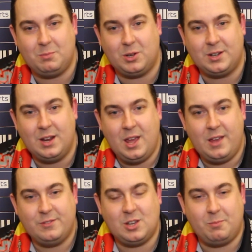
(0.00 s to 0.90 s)
But
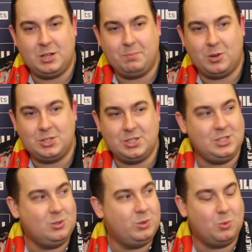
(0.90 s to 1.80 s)
somebody
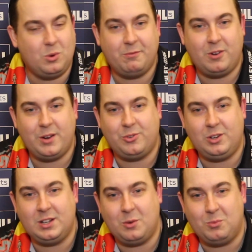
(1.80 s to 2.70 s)
punches you with a 1-5-3 and